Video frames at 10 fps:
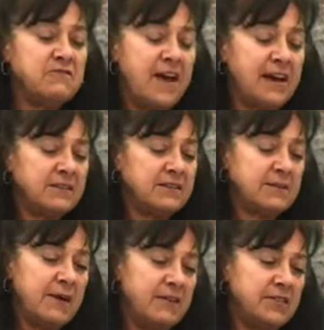facts
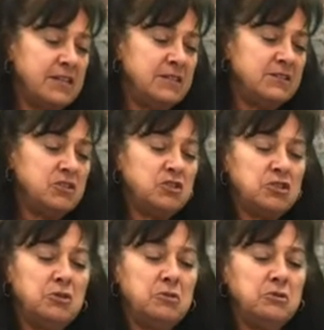about these
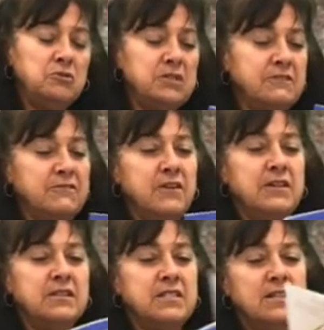two
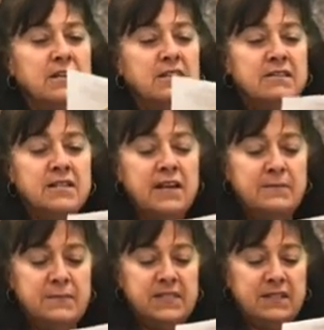different
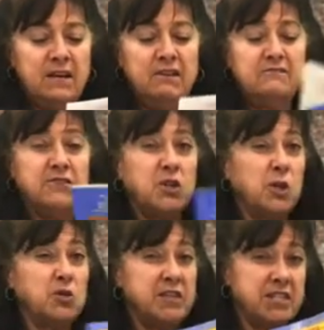types of
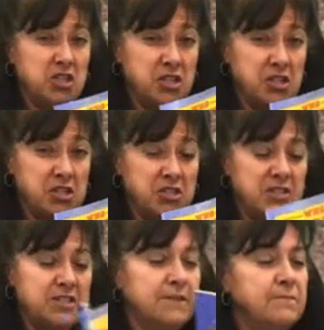
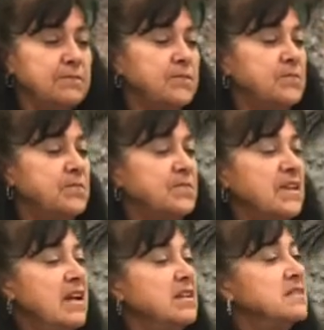creatures.
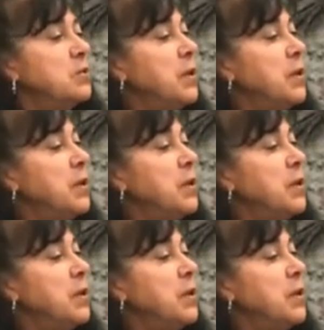So what